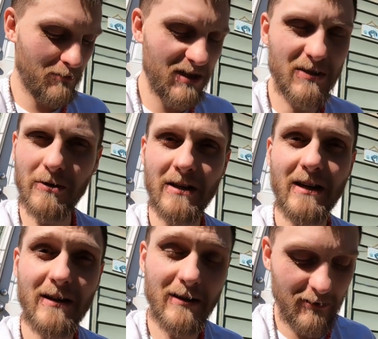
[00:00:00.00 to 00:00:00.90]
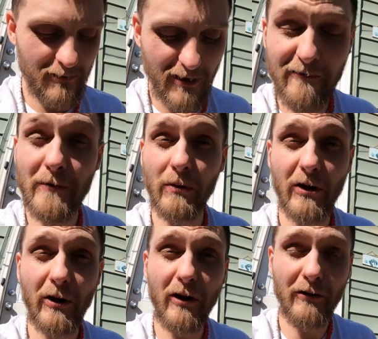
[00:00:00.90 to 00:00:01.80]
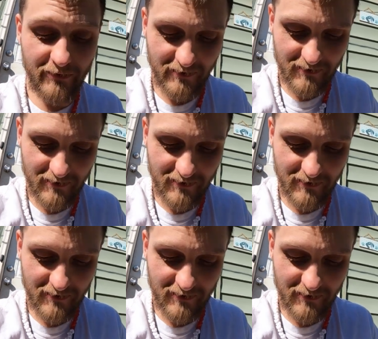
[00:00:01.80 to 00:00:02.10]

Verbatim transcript: so basically, laugh your butt off